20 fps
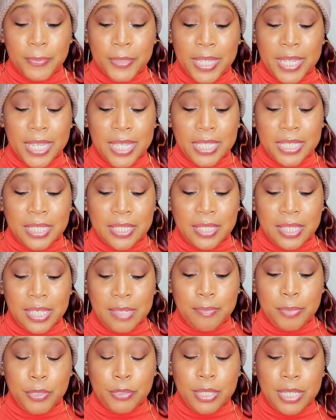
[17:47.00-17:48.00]
is
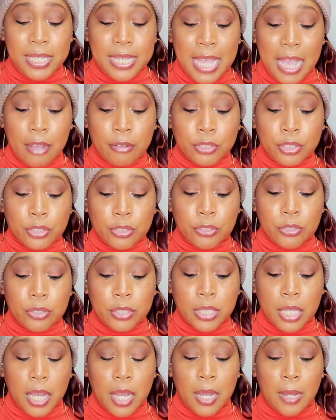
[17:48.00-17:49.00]
the Beauty
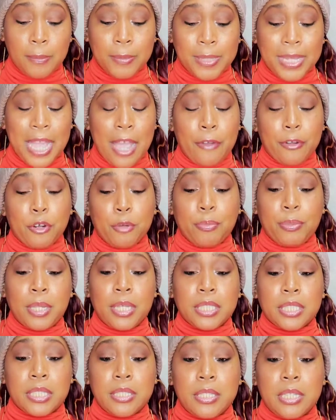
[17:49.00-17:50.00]
Counter's Counter
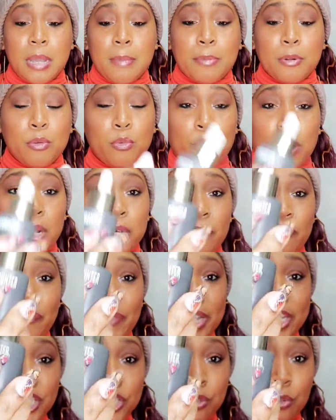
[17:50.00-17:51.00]
Plus #1
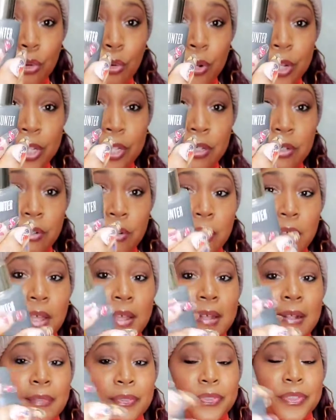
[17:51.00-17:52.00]
facial oil.
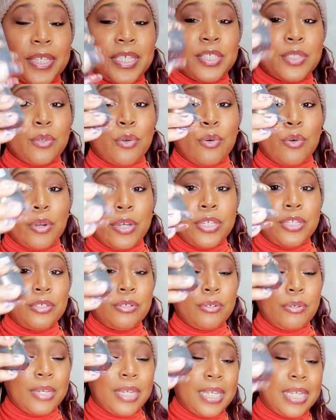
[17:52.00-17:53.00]
This
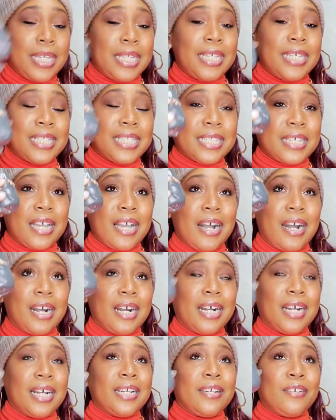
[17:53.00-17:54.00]
oil is
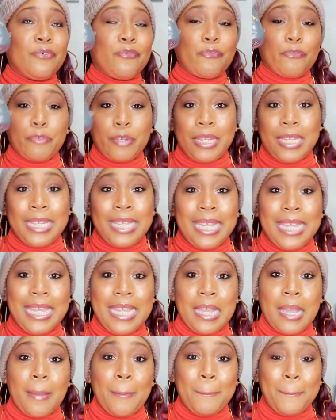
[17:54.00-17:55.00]

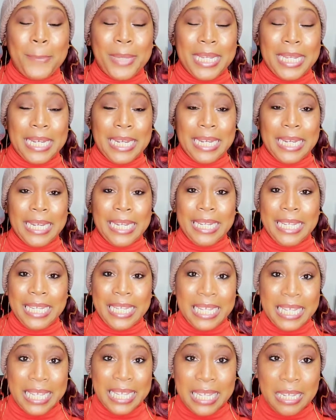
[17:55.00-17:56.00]
unfreaking
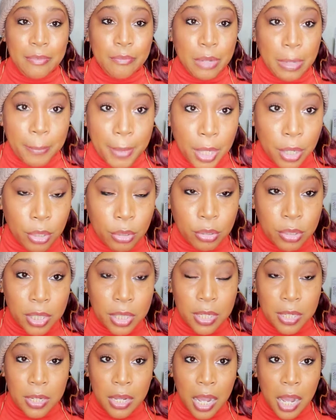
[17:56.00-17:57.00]
believable.
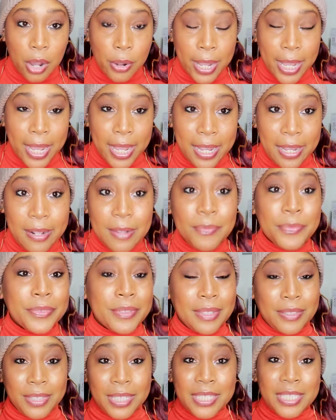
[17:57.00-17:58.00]
Okay,
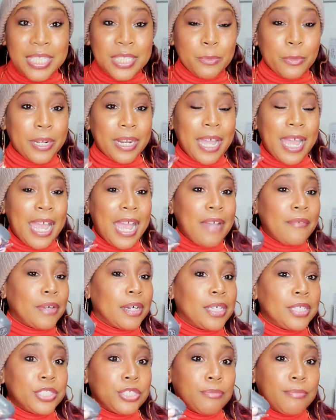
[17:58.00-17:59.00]
this is what I have
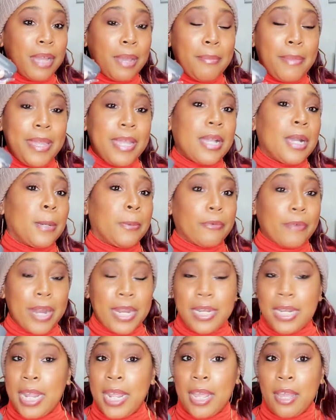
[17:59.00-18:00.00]
under my makeup
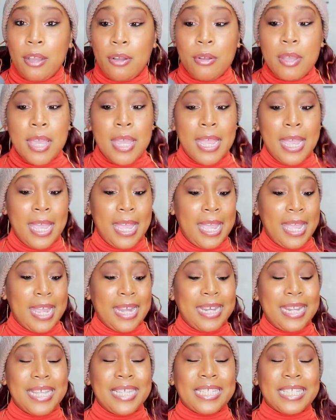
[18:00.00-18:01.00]
right now,
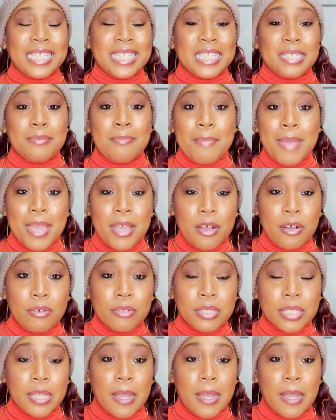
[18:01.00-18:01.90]
and it smells